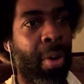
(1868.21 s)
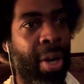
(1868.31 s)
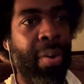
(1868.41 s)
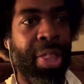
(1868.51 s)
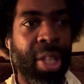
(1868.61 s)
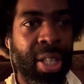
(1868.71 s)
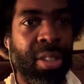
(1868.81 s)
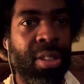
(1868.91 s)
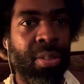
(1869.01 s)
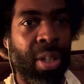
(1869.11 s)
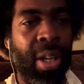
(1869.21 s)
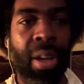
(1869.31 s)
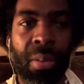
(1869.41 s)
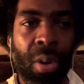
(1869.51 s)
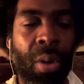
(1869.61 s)
But everything is
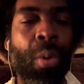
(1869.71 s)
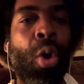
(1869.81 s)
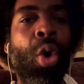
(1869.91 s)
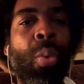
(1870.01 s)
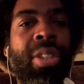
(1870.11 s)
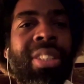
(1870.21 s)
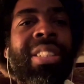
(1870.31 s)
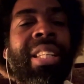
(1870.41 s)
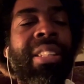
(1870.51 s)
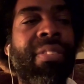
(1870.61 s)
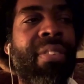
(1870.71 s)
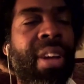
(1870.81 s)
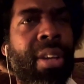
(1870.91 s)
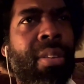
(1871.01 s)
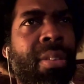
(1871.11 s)
always
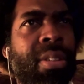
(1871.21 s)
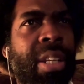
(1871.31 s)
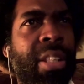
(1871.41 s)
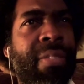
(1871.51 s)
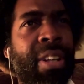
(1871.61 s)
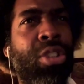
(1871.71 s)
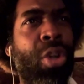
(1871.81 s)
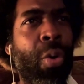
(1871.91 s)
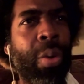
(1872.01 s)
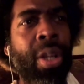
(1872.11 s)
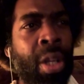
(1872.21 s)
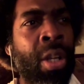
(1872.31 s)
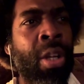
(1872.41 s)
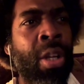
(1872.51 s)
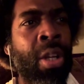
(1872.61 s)
satisfactory
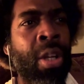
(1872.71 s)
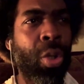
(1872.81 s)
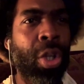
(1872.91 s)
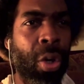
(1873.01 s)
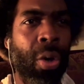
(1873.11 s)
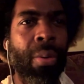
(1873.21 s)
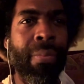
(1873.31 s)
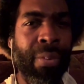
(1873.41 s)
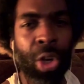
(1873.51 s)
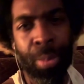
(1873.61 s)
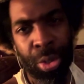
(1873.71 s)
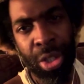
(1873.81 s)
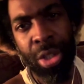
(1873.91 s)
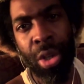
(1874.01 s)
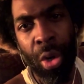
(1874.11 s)
to hear a fellow
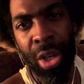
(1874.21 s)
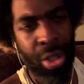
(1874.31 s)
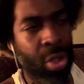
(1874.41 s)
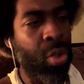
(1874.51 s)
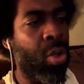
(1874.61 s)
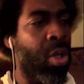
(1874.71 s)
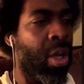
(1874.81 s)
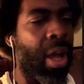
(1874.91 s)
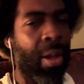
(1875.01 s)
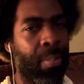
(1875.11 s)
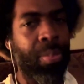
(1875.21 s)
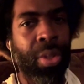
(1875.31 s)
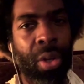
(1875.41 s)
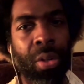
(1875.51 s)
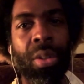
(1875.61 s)
musician calling you.
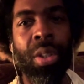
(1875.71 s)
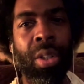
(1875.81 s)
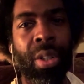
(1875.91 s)
You know,